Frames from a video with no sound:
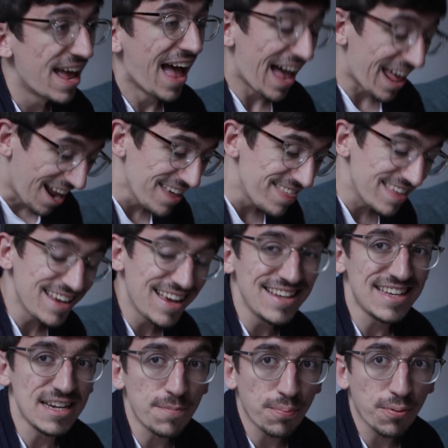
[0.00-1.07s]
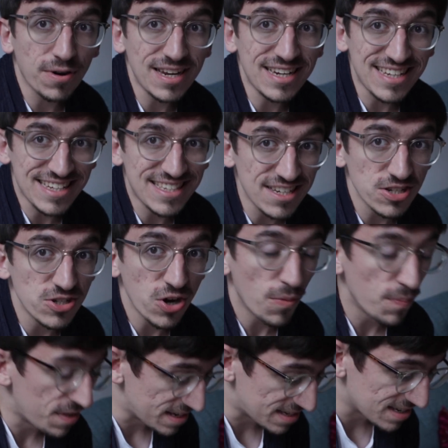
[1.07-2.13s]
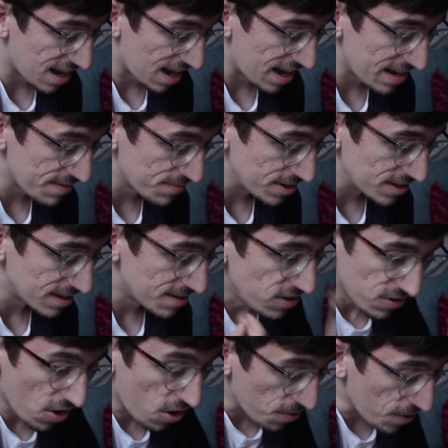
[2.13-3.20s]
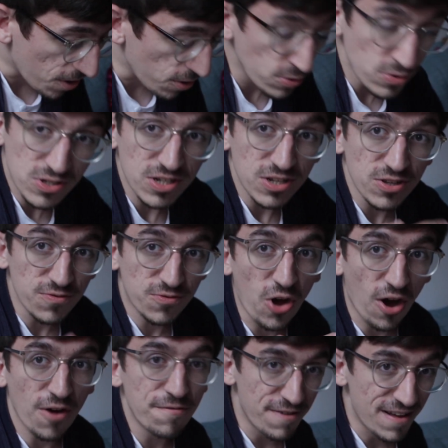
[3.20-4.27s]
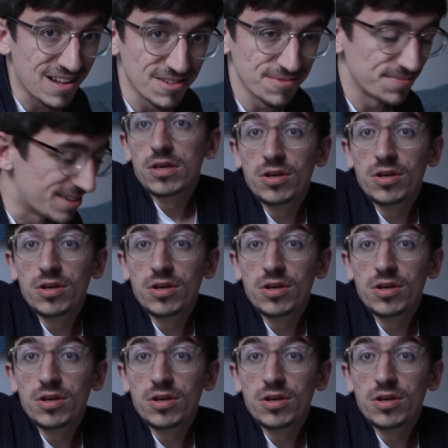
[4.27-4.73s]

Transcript: and I think I did a pretty decent job this time, you got those, you've got a film.